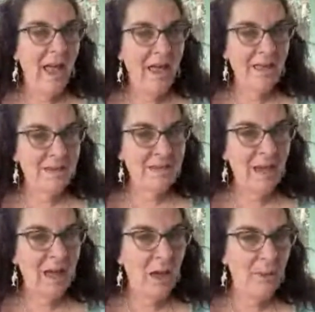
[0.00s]

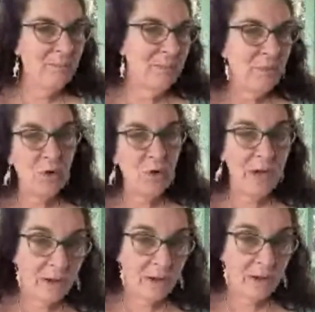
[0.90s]
Creole. Okay.
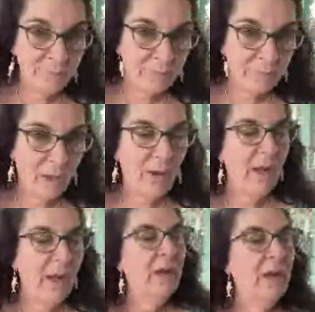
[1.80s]

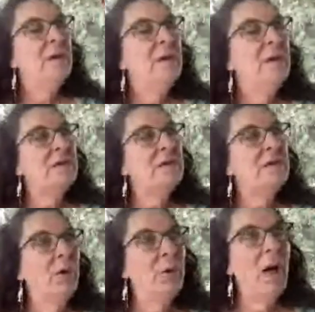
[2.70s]
So
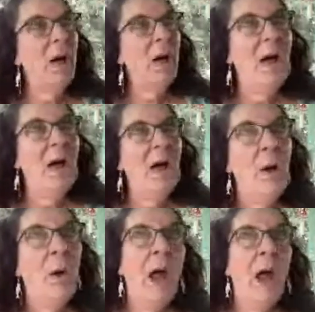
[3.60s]
I opened this
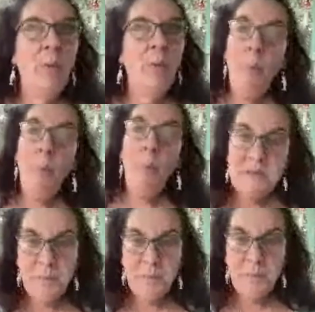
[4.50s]
book and
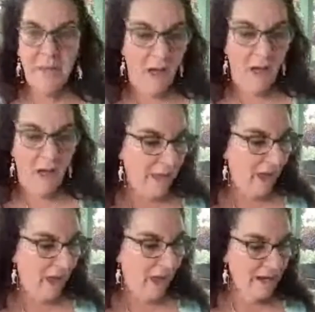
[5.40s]
I never felt
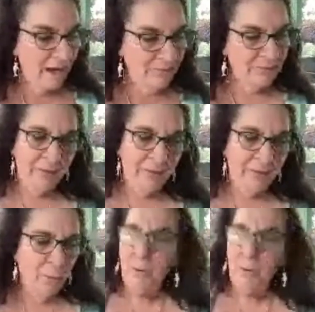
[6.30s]
worthy,
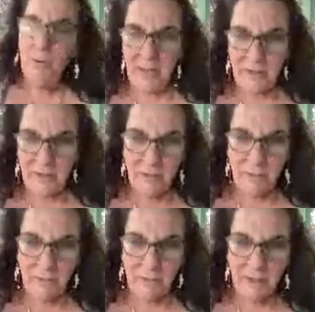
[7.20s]
because a lot of
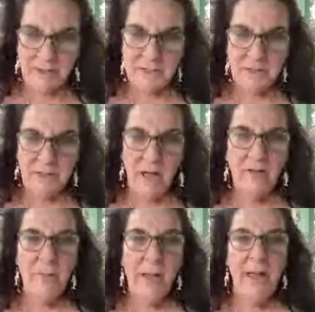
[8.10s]
my
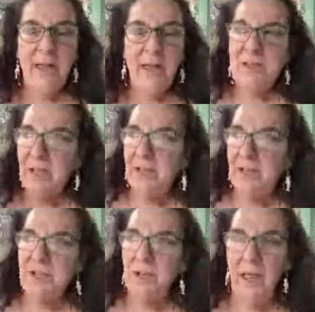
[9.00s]
education had been,
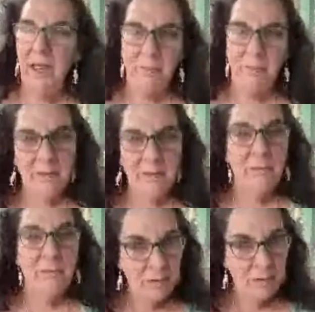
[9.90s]
orally passed
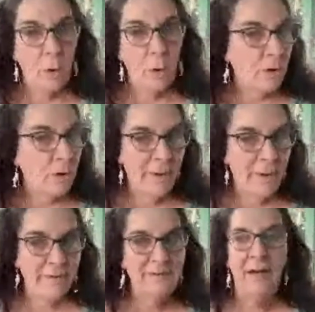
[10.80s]
down and I've been
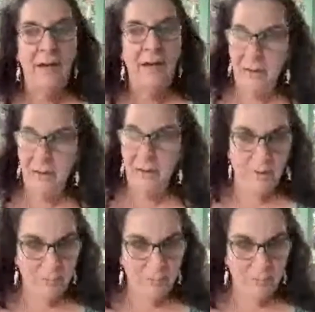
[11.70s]
forced to do it as a child.